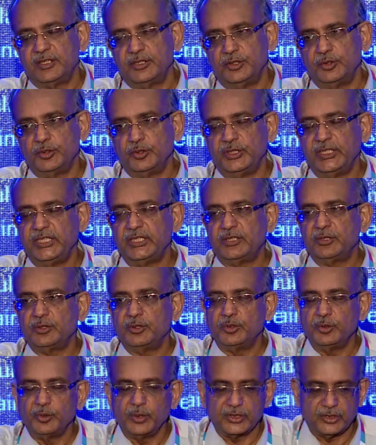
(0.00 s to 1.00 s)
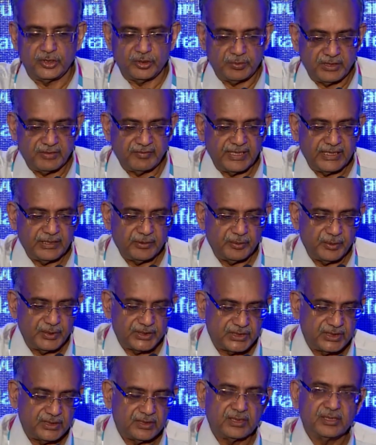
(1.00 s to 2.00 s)
you need to do a tubal
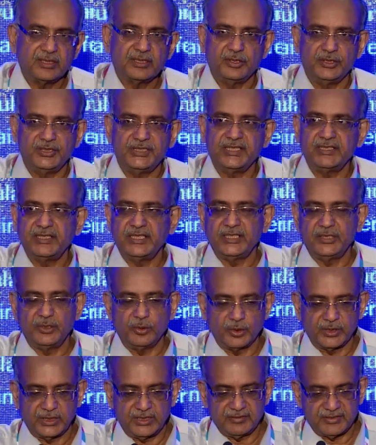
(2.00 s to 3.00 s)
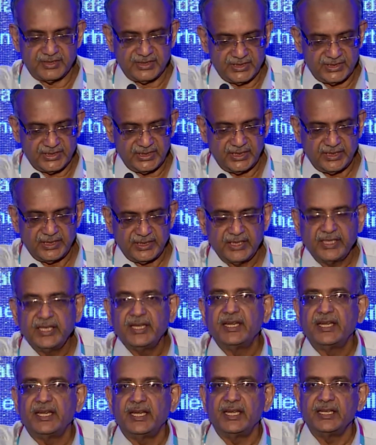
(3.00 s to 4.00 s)
evaluation, you generally don't give CC,
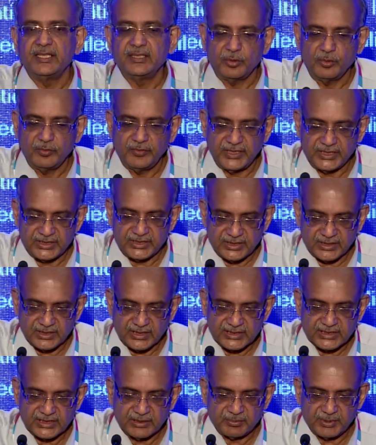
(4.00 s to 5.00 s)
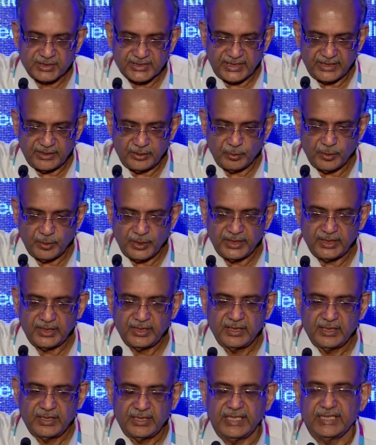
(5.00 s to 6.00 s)
and ovulation induction plus IUI,
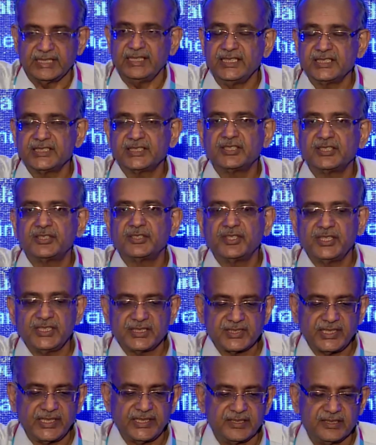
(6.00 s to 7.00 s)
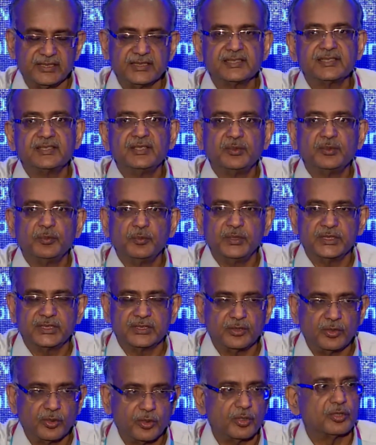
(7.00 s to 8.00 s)
at least 3 cycles with
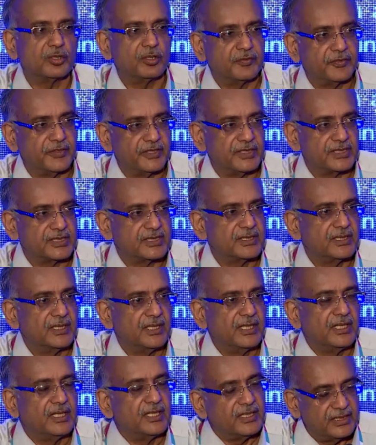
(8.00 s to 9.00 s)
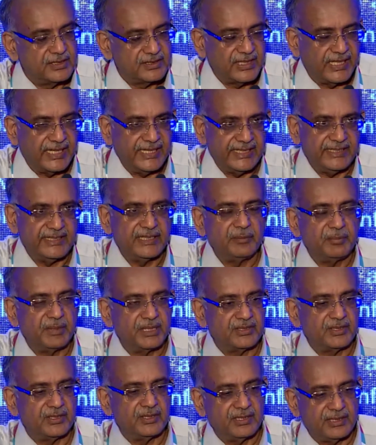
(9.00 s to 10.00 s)
gonadotropins is the ideal
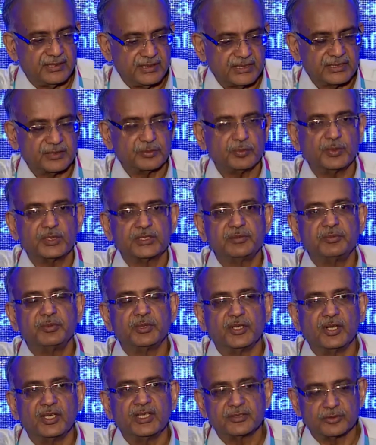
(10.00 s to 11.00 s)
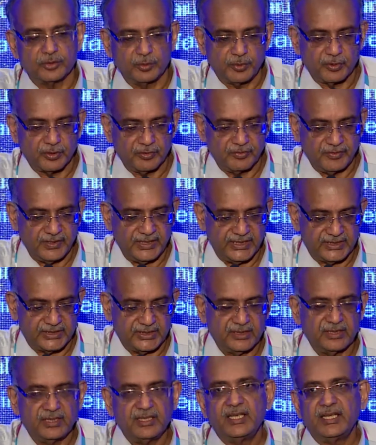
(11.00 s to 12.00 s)
method, and that's what we call as
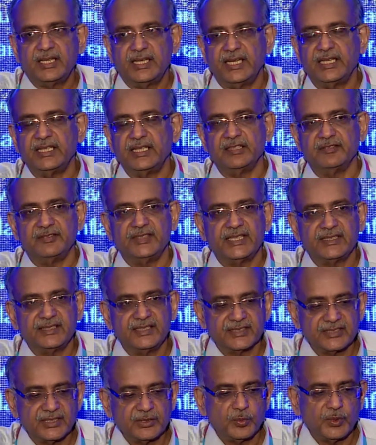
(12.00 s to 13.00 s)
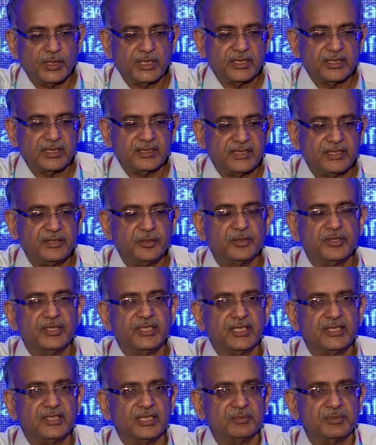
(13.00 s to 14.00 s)
superovulation. And if that doesn't work, then you
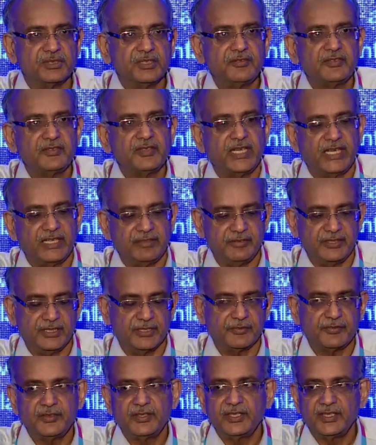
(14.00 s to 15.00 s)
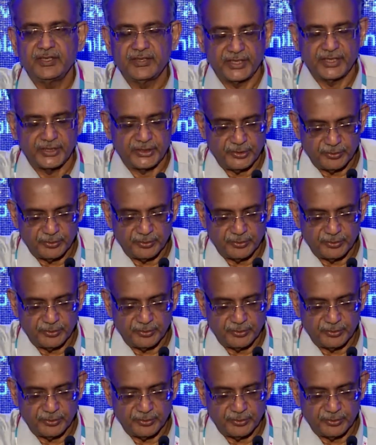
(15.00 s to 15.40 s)
think in terms of IVF. Thank